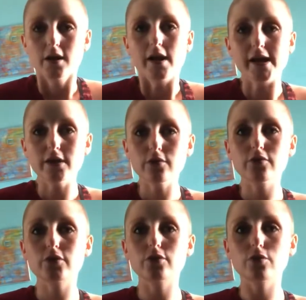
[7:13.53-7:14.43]
If
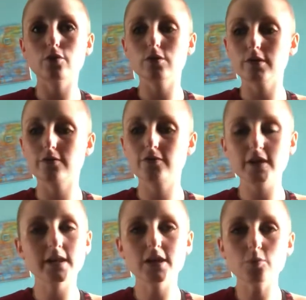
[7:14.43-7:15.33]
you're feeling
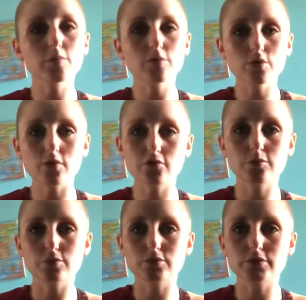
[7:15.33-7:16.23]
a little bit more
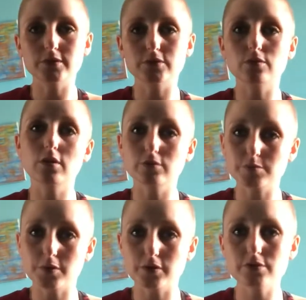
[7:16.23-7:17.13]
comfortable doing your lotus
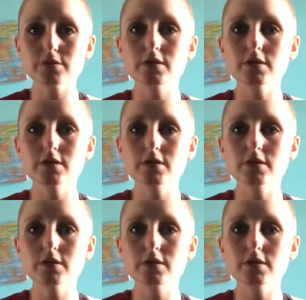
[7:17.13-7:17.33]
pose